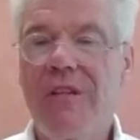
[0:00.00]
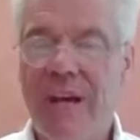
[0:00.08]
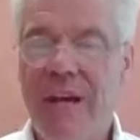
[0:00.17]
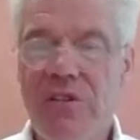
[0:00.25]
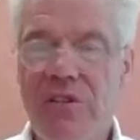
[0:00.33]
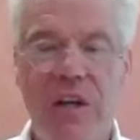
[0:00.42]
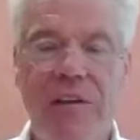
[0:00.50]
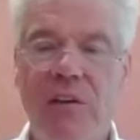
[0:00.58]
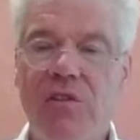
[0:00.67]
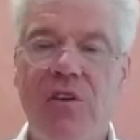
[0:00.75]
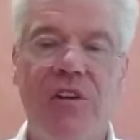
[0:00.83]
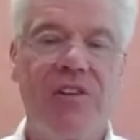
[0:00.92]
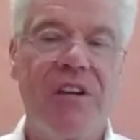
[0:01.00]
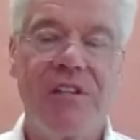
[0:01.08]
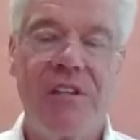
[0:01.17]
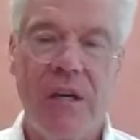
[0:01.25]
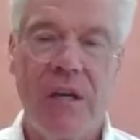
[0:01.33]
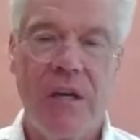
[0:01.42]
Yes, I think it's going to take
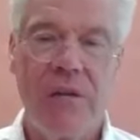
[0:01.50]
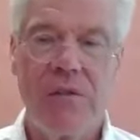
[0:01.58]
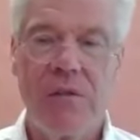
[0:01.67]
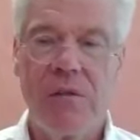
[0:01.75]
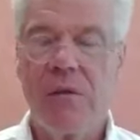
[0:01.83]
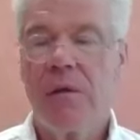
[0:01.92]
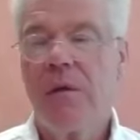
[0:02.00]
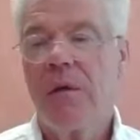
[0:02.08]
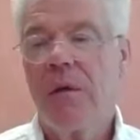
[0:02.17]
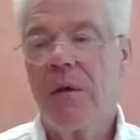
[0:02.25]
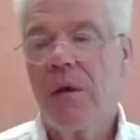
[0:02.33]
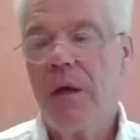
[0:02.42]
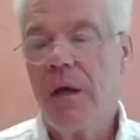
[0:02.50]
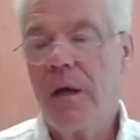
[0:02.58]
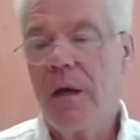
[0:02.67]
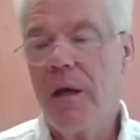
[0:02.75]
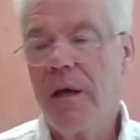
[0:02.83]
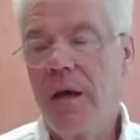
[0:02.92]
decades,
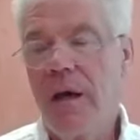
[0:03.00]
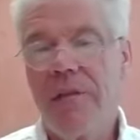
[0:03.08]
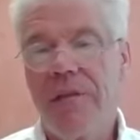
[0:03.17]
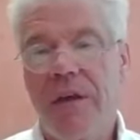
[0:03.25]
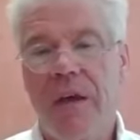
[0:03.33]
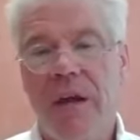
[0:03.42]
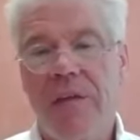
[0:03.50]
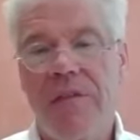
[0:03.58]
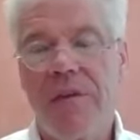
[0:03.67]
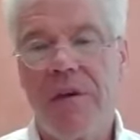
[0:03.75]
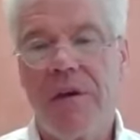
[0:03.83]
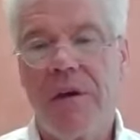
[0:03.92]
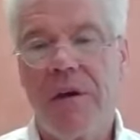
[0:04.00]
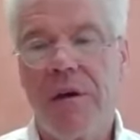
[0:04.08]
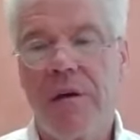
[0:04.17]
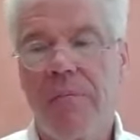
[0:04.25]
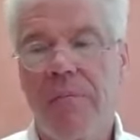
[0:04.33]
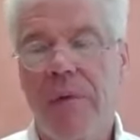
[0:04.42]
and yeah. and I think
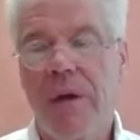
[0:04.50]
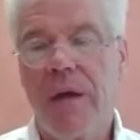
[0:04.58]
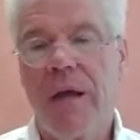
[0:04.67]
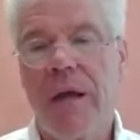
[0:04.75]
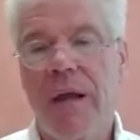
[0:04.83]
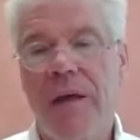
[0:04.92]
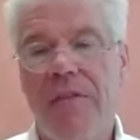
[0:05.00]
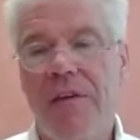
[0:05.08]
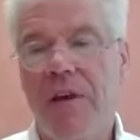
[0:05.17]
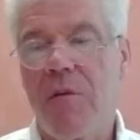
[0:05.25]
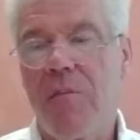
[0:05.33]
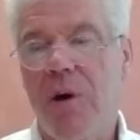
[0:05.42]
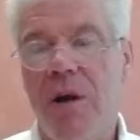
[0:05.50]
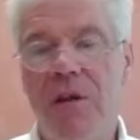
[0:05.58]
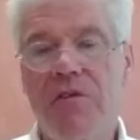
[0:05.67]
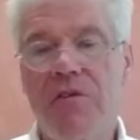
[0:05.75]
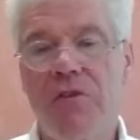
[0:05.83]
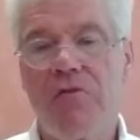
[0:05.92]
um, and, and I think our
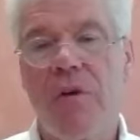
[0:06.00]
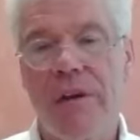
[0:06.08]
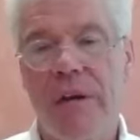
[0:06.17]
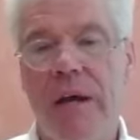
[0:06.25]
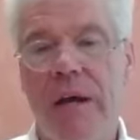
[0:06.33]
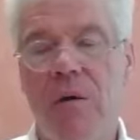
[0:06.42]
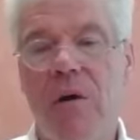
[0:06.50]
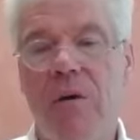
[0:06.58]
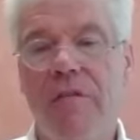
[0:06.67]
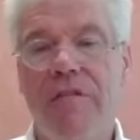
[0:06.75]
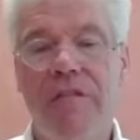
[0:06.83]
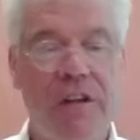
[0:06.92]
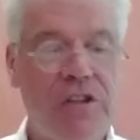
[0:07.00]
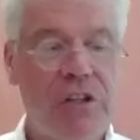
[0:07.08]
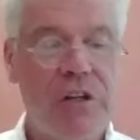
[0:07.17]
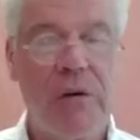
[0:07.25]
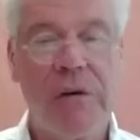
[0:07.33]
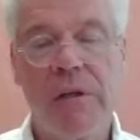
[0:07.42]
policies right now are
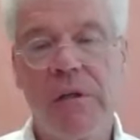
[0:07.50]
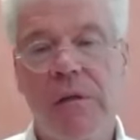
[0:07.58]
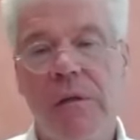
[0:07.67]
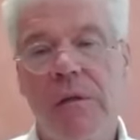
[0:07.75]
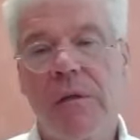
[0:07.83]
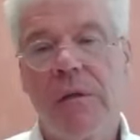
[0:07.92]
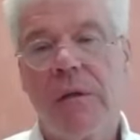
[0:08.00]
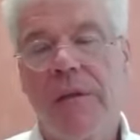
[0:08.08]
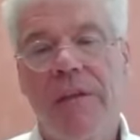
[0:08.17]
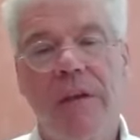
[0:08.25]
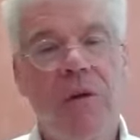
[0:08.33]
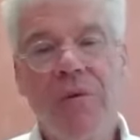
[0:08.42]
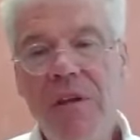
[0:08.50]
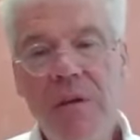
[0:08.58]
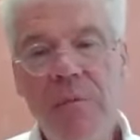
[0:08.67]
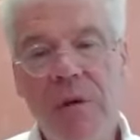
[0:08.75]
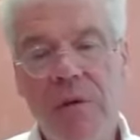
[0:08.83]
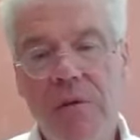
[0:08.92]
inflationary, and they don't need
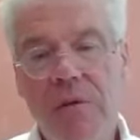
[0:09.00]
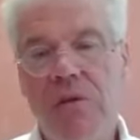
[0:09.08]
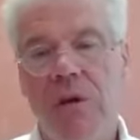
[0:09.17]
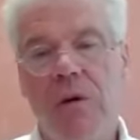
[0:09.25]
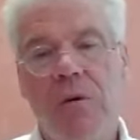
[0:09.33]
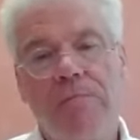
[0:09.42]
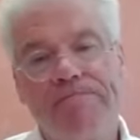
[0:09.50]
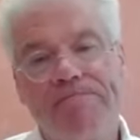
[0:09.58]
to be. So,